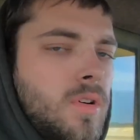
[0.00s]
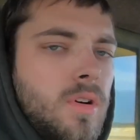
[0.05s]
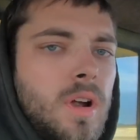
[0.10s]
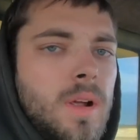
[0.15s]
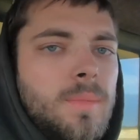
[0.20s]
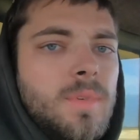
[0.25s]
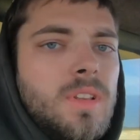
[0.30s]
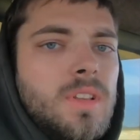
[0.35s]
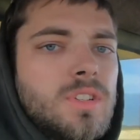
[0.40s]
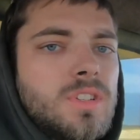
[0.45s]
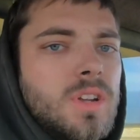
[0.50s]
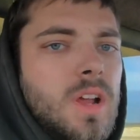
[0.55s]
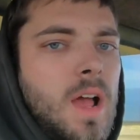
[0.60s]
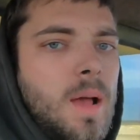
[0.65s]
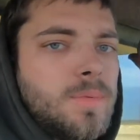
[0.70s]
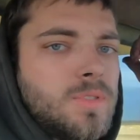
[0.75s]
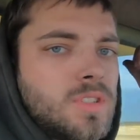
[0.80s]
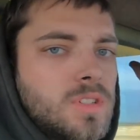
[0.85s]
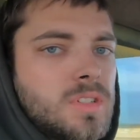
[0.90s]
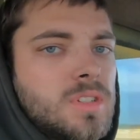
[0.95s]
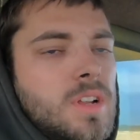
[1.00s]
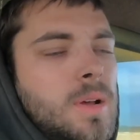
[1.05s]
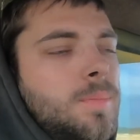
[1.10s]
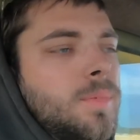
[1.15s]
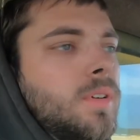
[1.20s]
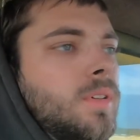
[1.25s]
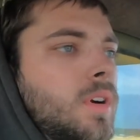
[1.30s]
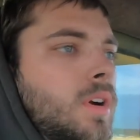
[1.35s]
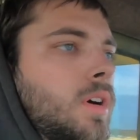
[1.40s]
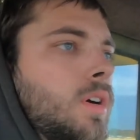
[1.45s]
I mean, the shop's just up
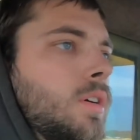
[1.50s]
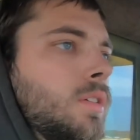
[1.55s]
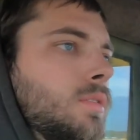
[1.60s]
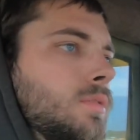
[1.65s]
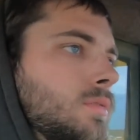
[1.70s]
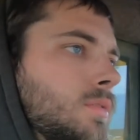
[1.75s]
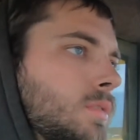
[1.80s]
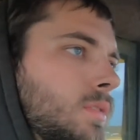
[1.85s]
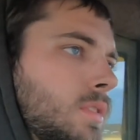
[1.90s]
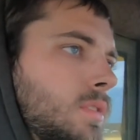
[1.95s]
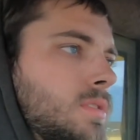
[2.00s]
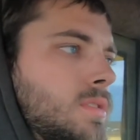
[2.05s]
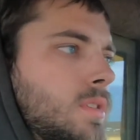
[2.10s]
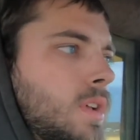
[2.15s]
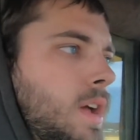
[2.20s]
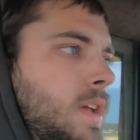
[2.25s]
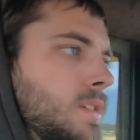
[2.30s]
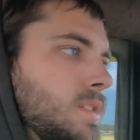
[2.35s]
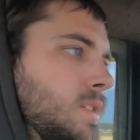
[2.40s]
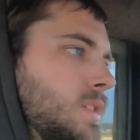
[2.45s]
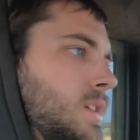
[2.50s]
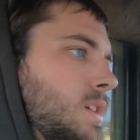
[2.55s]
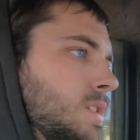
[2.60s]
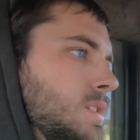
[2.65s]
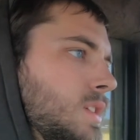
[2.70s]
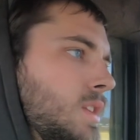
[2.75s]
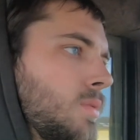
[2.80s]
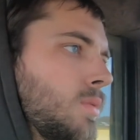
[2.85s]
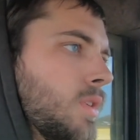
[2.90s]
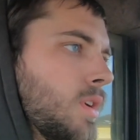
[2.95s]
the road. Nice and
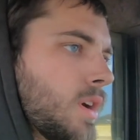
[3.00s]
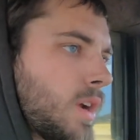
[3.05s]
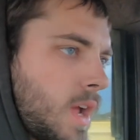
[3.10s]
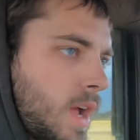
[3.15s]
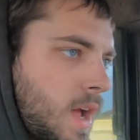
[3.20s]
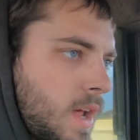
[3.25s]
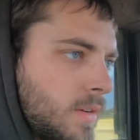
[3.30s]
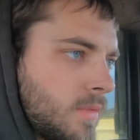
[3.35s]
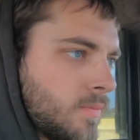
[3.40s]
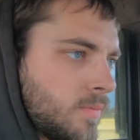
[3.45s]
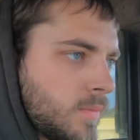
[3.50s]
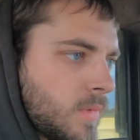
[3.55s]
easy to work on.